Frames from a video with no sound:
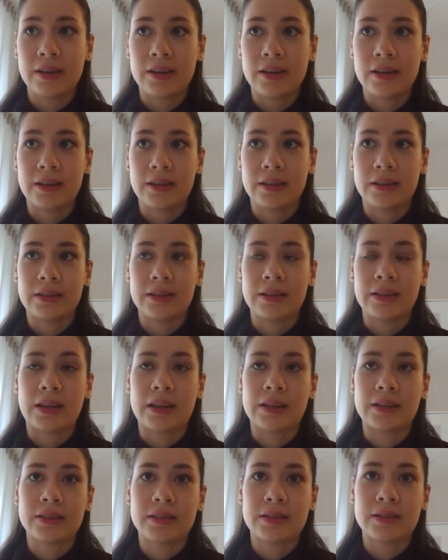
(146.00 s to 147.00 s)
in
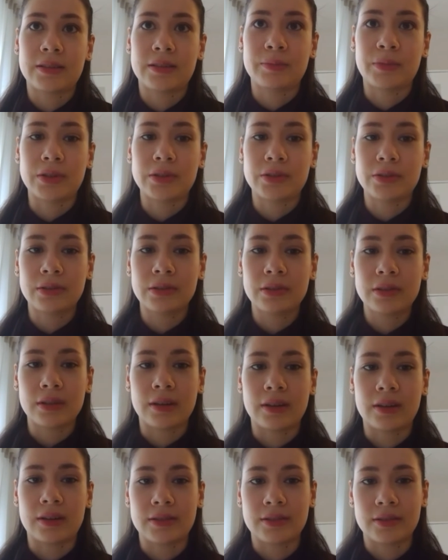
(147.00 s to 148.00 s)
that module
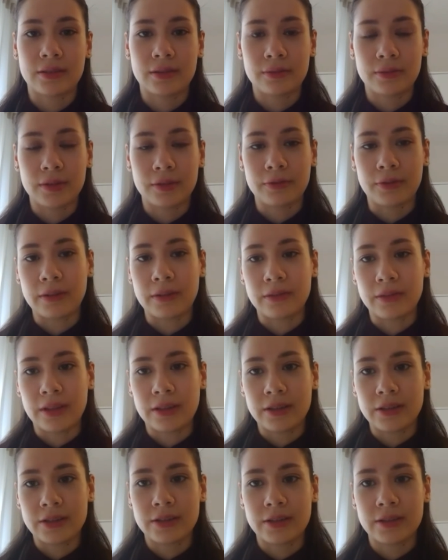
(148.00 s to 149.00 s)
are sort of the
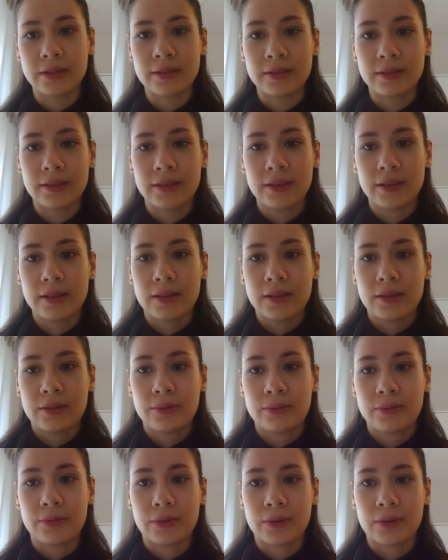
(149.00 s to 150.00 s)
foundation
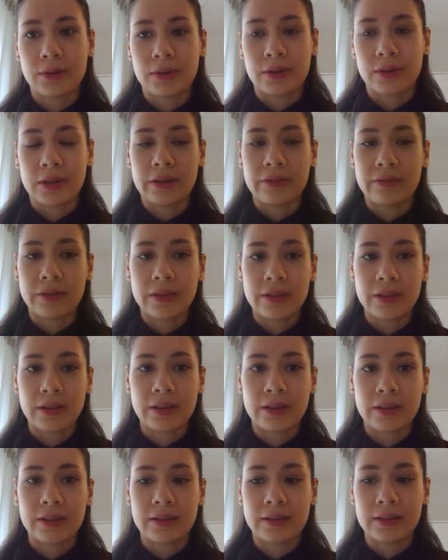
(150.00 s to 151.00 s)
for
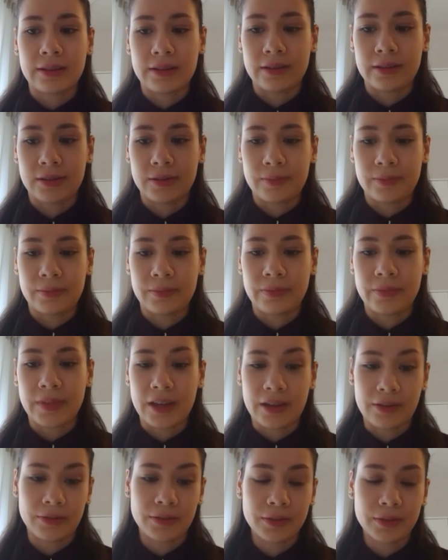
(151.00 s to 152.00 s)
everything
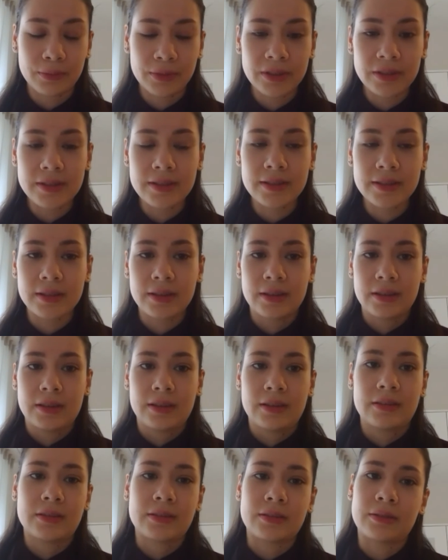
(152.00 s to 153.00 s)
afterwards.
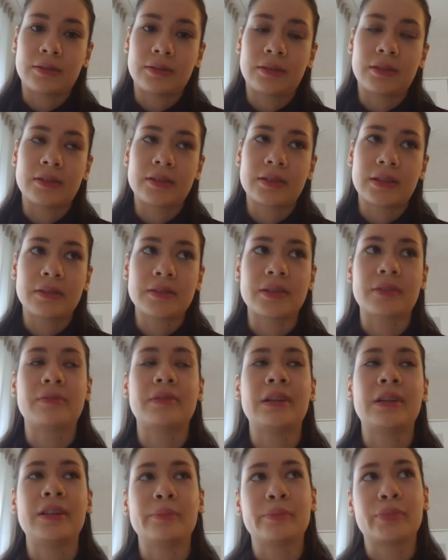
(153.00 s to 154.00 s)
So the skills are
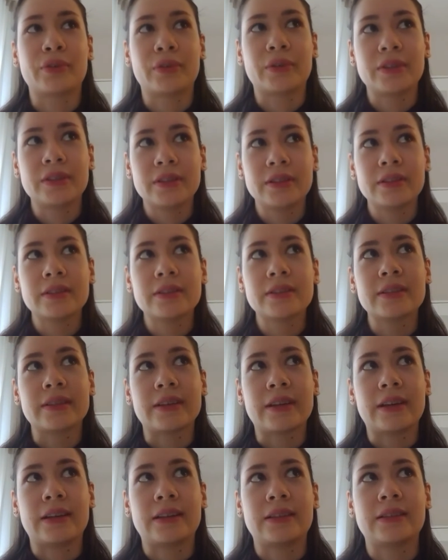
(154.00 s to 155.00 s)
really important,
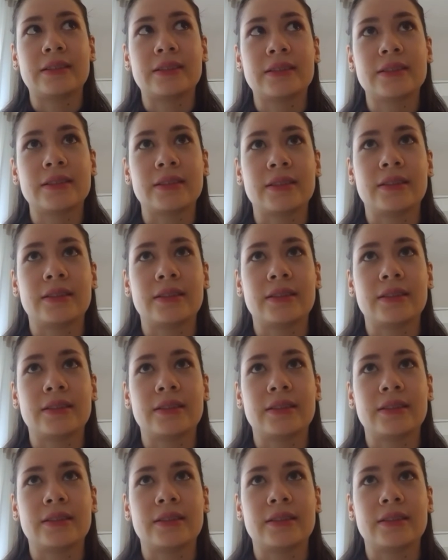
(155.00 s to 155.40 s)
and